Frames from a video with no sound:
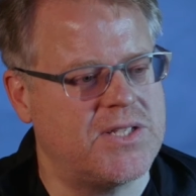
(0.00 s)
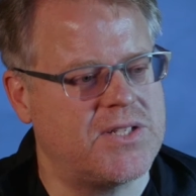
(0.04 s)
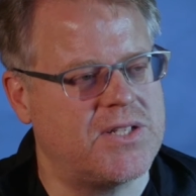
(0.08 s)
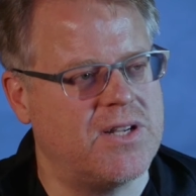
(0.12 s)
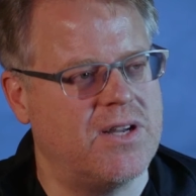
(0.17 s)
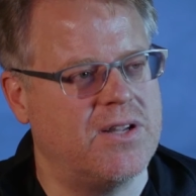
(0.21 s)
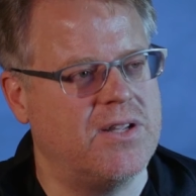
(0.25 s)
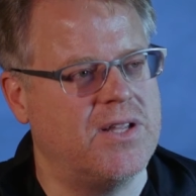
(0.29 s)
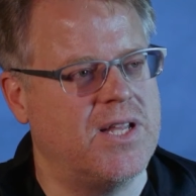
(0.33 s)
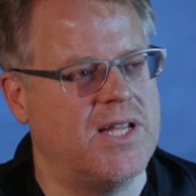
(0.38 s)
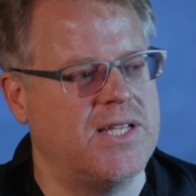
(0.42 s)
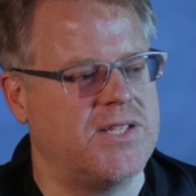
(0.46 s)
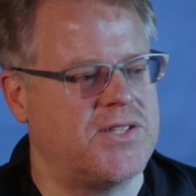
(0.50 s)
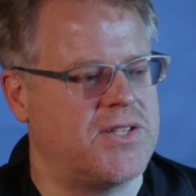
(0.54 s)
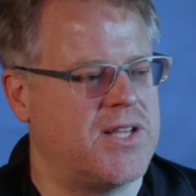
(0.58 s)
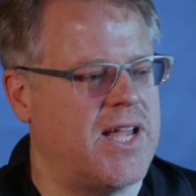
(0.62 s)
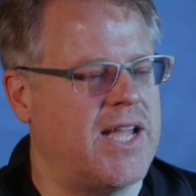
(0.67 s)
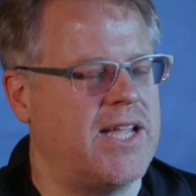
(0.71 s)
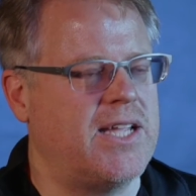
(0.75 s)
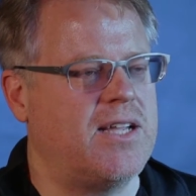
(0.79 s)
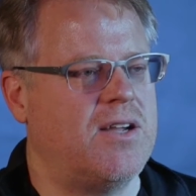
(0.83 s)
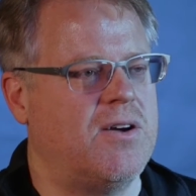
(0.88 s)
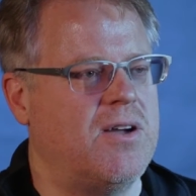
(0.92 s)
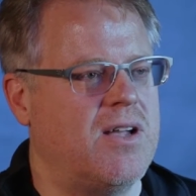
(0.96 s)
So it's
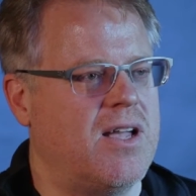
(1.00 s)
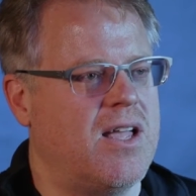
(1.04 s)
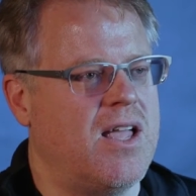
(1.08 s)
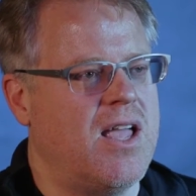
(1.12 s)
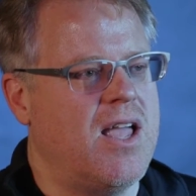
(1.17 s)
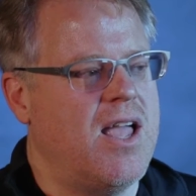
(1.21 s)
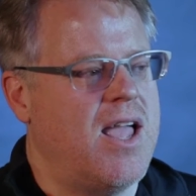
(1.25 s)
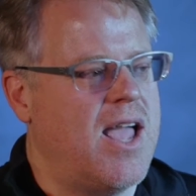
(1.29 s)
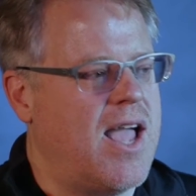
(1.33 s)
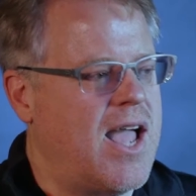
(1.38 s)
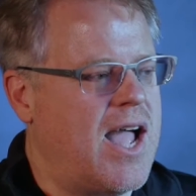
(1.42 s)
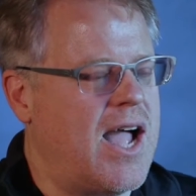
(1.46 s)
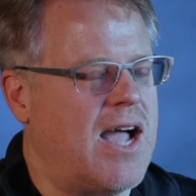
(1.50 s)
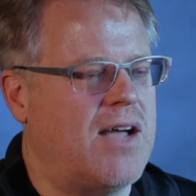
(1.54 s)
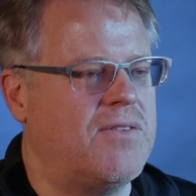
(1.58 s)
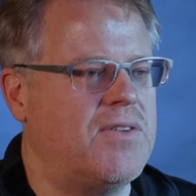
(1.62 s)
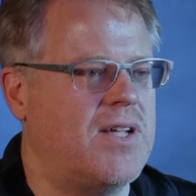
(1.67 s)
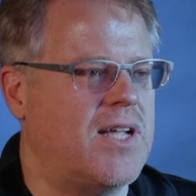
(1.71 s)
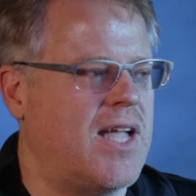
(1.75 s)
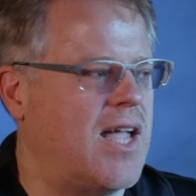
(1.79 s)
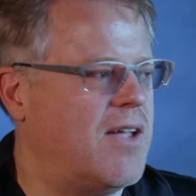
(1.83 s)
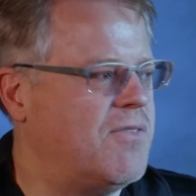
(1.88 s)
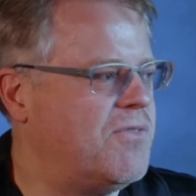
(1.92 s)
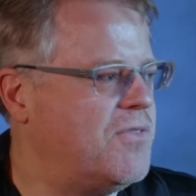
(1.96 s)
like
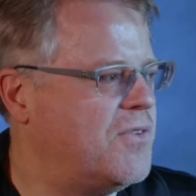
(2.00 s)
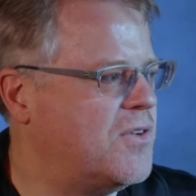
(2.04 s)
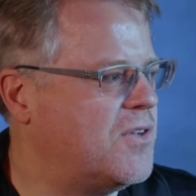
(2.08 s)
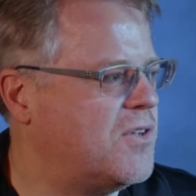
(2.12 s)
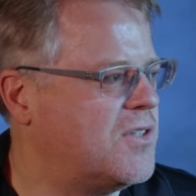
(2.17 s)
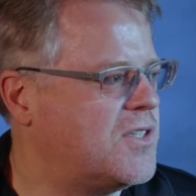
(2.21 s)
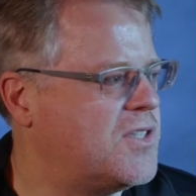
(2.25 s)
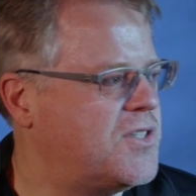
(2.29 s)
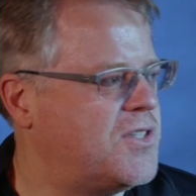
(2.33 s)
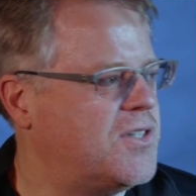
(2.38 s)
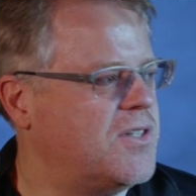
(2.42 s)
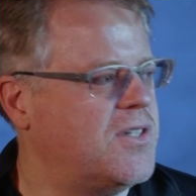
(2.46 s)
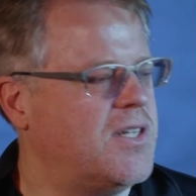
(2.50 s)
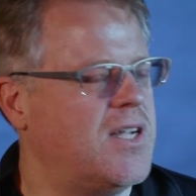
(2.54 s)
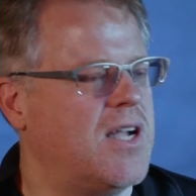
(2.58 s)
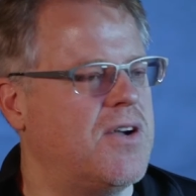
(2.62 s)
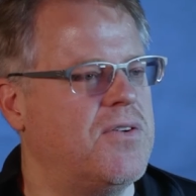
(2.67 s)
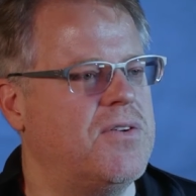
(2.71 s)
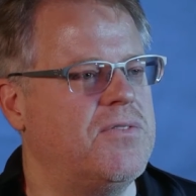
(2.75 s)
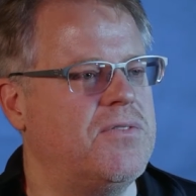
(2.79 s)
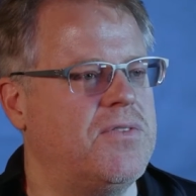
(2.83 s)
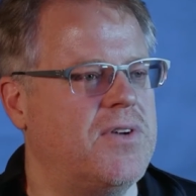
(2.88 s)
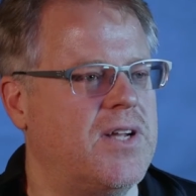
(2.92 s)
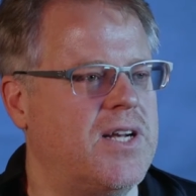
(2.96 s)
having a full studio
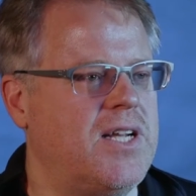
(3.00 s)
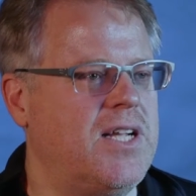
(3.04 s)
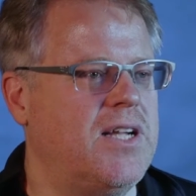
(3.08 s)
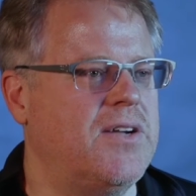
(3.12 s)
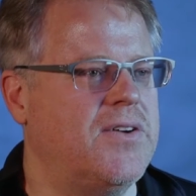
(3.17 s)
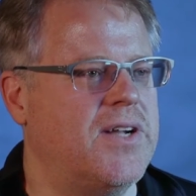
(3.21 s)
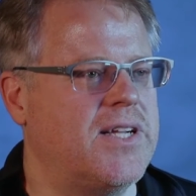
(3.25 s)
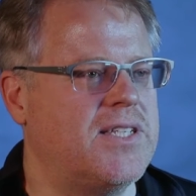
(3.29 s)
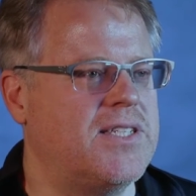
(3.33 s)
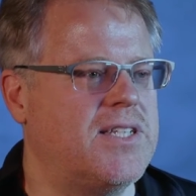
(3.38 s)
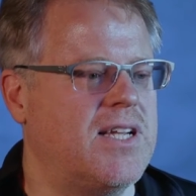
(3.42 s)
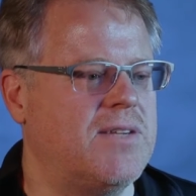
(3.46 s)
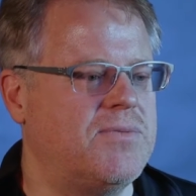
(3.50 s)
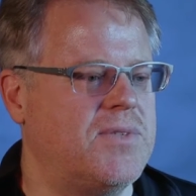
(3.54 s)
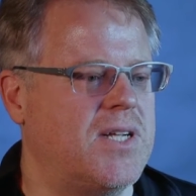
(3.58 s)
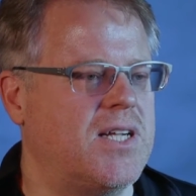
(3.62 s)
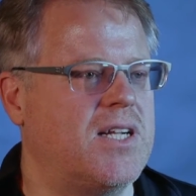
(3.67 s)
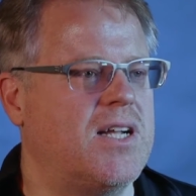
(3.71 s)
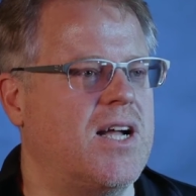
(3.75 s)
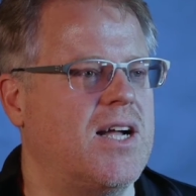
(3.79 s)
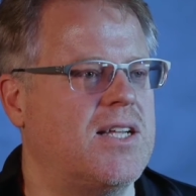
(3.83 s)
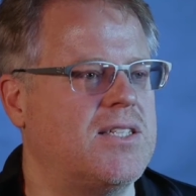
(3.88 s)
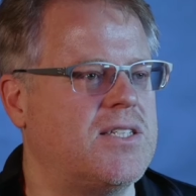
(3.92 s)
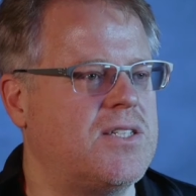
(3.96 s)
in front of you, except it
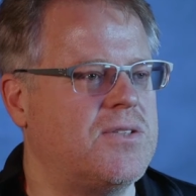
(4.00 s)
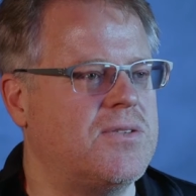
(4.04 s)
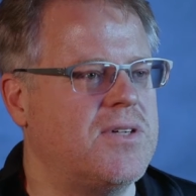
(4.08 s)
costs